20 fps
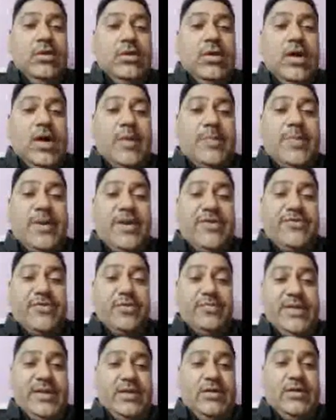Apart from
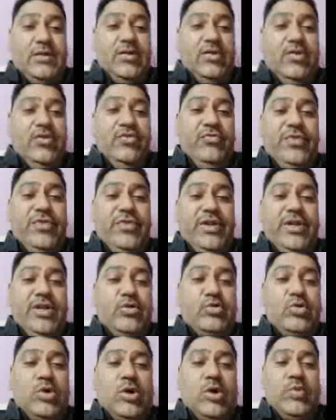that, we need
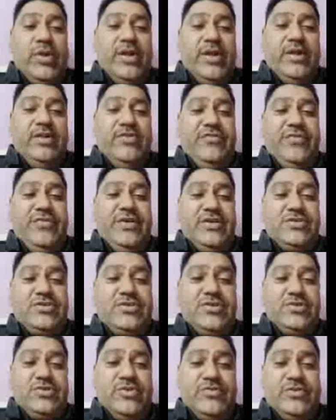to avoid the
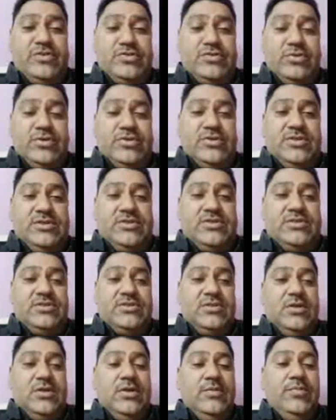wastage of resources.
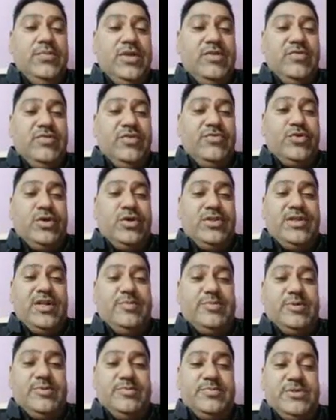Even for that
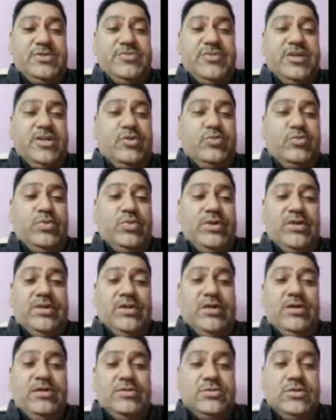purpose, we require
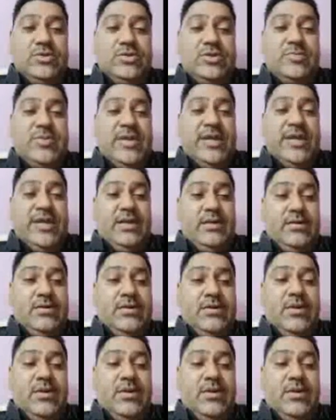resource planning.